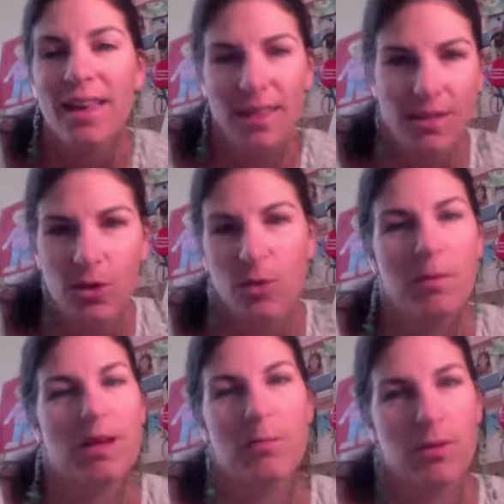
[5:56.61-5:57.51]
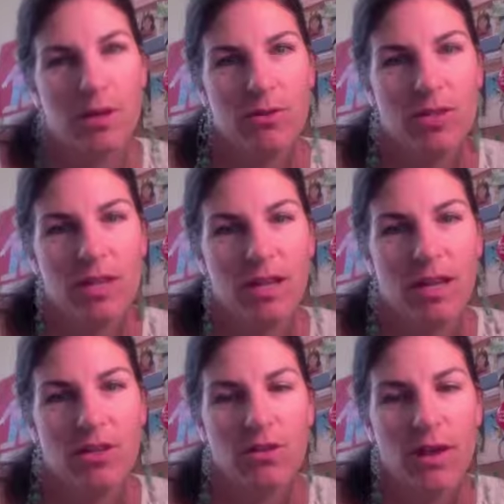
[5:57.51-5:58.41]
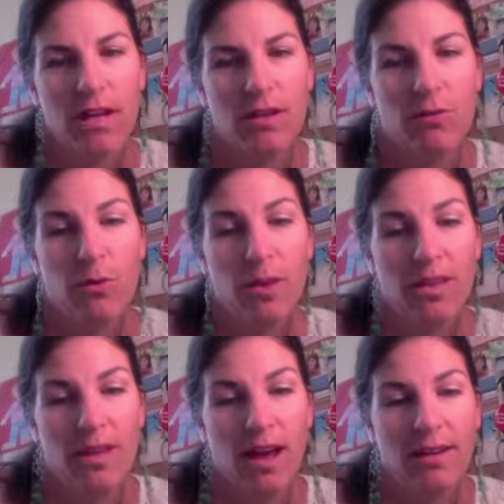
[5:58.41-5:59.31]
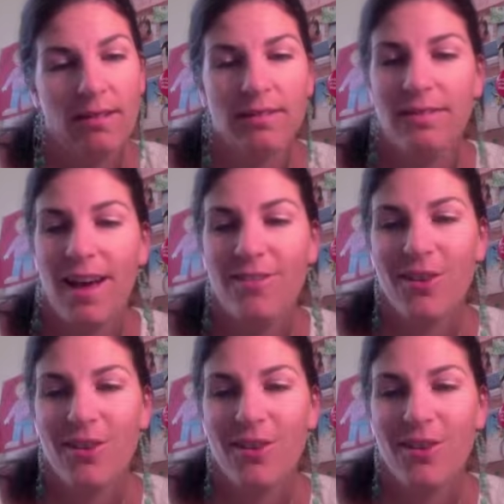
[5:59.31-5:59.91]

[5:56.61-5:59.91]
That's your whole makeup morning routine, and you're ready for the day. Have a